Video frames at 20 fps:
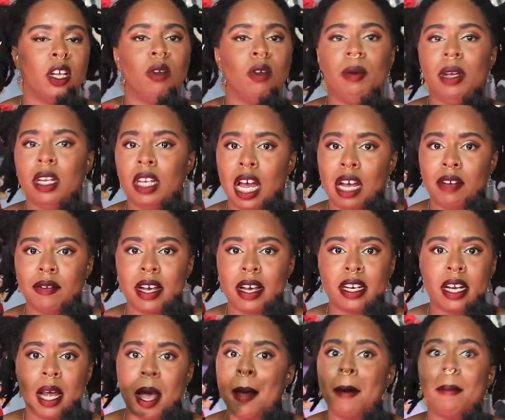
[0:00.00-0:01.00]
We love it.
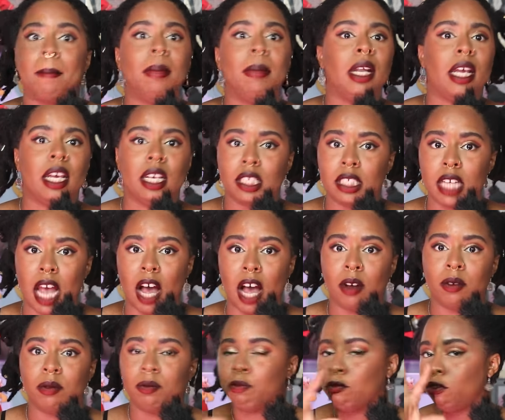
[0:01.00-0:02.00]
Blinged out.
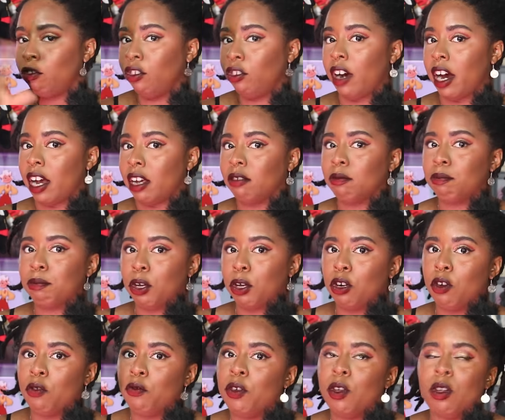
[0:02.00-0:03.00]
Great,
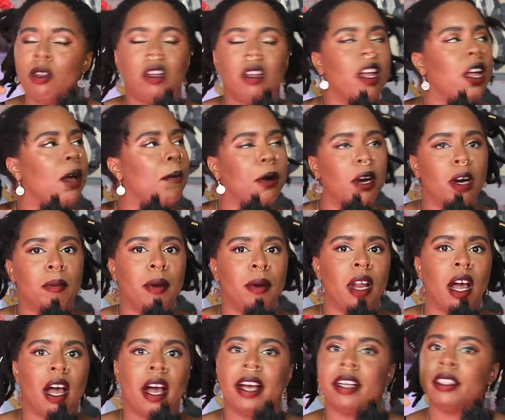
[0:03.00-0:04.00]
beautiful, purple
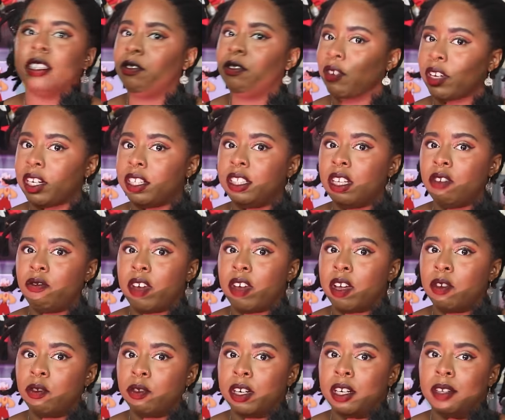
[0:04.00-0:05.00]
eyes, a fantasy
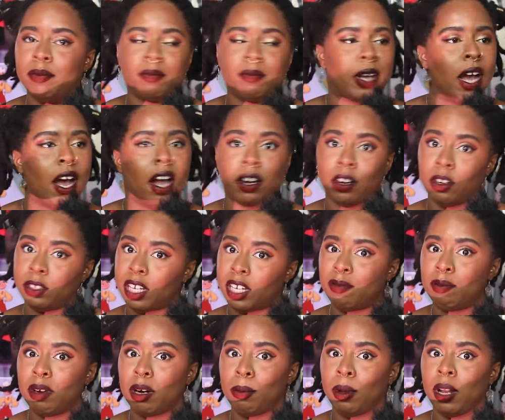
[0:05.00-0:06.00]
favorite. Hot girls have
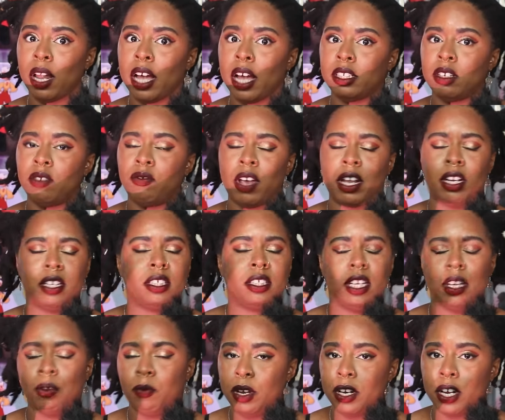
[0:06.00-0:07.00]
purple eyes in
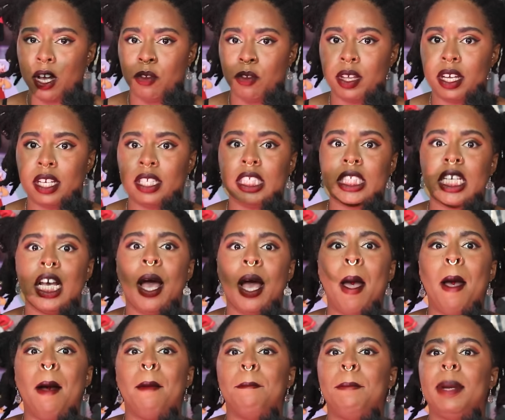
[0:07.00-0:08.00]
fantasy, we know this.
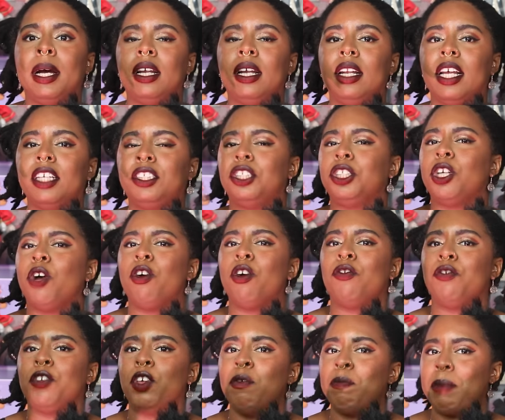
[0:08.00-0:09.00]
But let's just go a
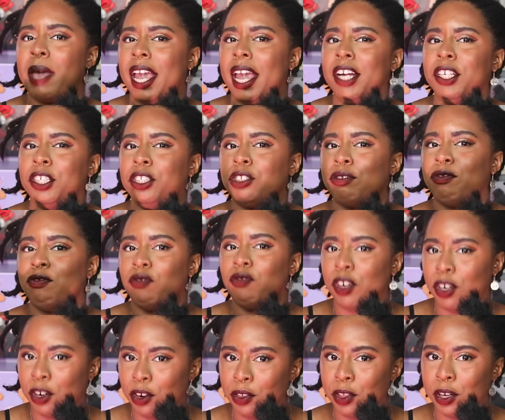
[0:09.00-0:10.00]
few pages
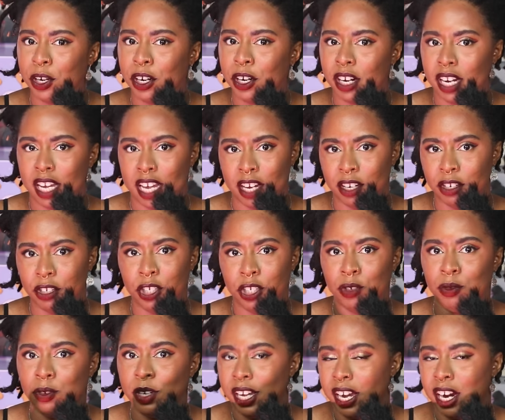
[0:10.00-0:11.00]
further
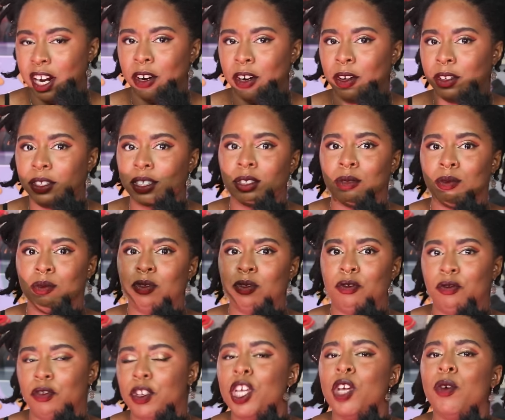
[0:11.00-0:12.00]
into Geralt's
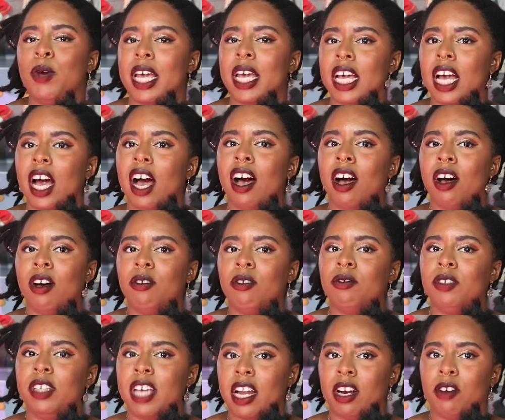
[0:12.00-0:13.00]
viewing of
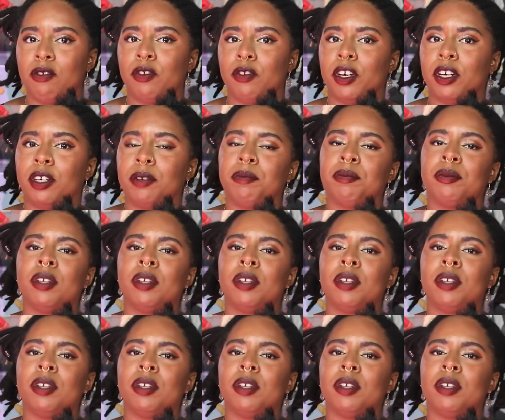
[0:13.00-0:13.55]
Yennefer.